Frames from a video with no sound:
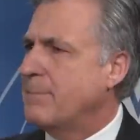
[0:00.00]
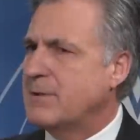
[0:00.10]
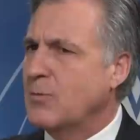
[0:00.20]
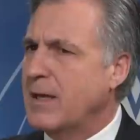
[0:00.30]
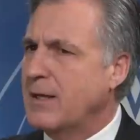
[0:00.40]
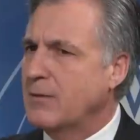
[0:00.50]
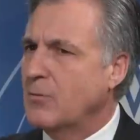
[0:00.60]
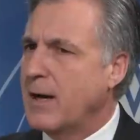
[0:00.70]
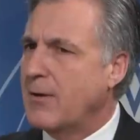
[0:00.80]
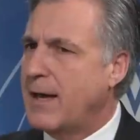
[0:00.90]
between
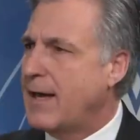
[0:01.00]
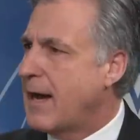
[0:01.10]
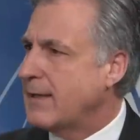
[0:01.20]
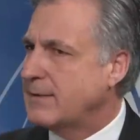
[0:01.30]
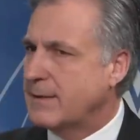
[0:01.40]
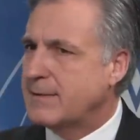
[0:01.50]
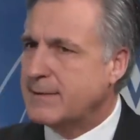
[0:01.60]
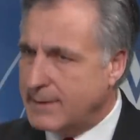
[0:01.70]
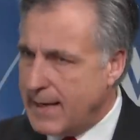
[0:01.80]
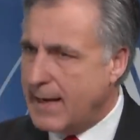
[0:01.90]
where AI sits
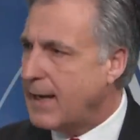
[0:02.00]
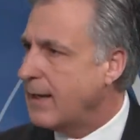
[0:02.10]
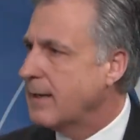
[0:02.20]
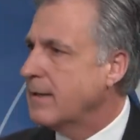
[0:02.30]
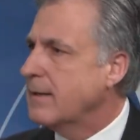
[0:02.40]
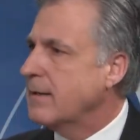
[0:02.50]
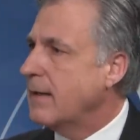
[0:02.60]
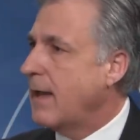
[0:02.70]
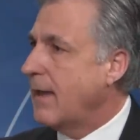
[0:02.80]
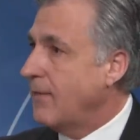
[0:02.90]
today?
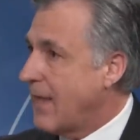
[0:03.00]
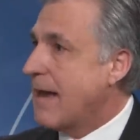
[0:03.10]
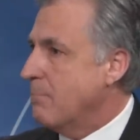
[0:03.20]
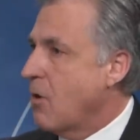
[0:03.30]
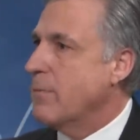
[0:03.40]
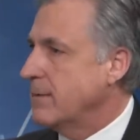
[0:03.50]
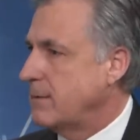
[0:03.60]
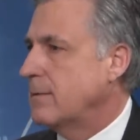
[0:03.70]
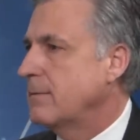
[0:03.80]
and that moment.